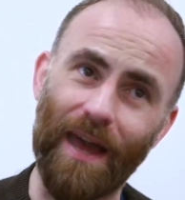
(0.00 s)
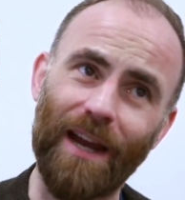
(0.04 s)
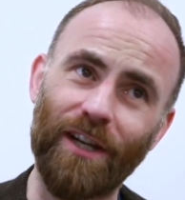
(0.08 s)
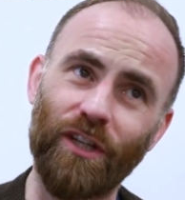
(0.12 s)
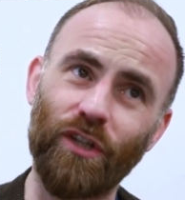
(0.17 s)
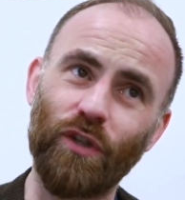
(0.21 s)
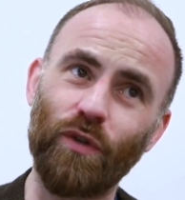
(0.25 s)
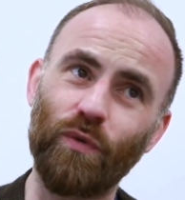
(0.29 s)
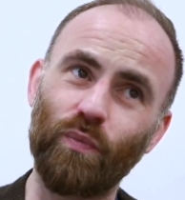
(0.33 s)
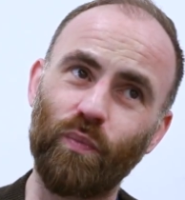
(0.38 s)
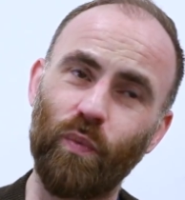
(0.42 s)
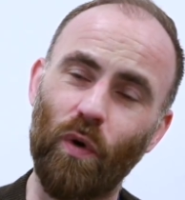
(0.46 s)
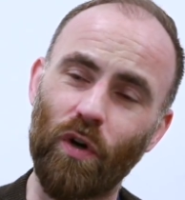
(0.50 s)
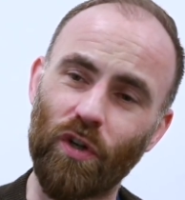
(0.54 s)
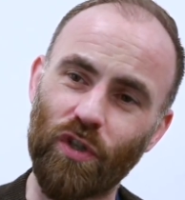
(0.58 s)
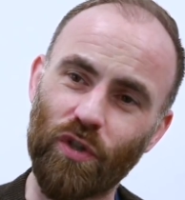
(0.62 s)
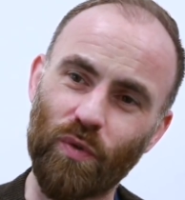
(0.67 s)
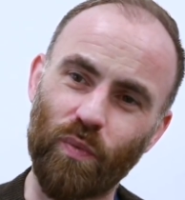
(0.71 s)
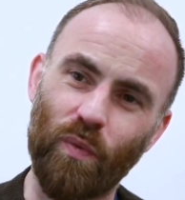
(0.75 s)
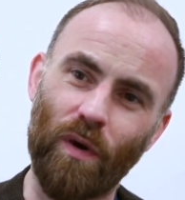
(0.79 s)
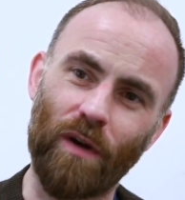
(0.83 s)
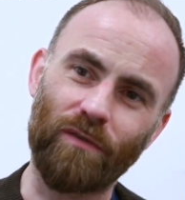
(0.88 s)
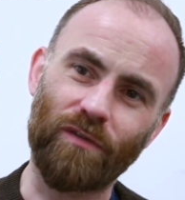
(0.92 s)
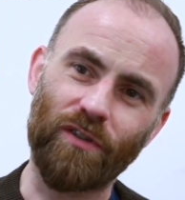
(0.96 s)
And you
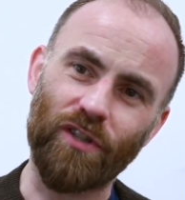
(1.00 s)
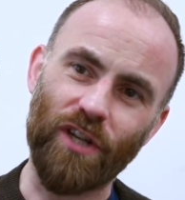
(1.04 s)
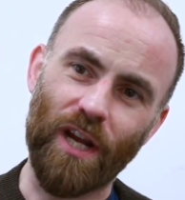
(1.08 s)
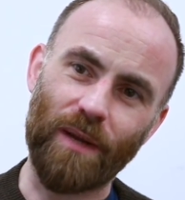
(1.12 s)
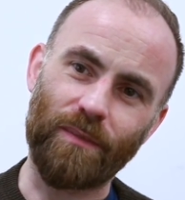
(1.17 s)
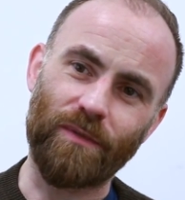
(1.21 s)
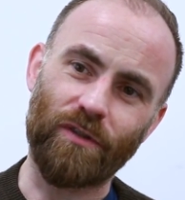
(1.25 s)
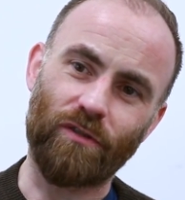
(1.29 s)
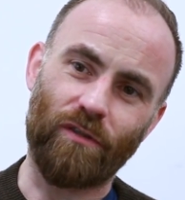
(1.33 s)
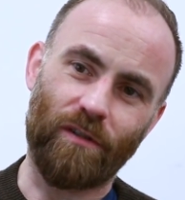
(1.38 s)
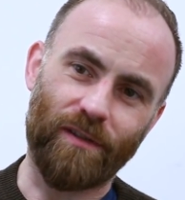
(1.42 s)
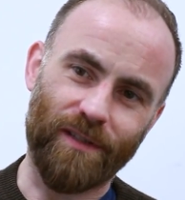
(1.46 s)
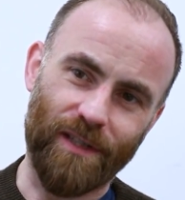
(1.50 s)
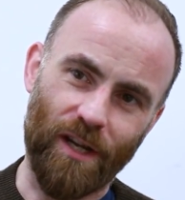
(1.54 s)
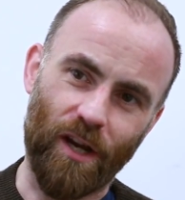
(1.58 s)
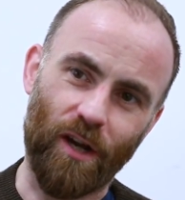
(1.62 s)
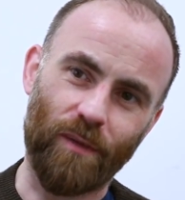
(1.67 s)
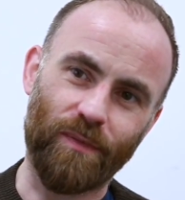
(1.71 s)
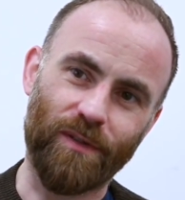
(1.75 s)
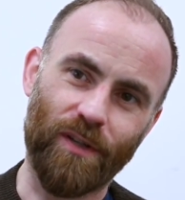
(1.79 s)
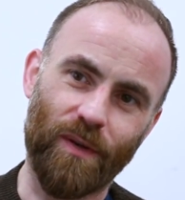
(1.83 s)
watch while James grows up.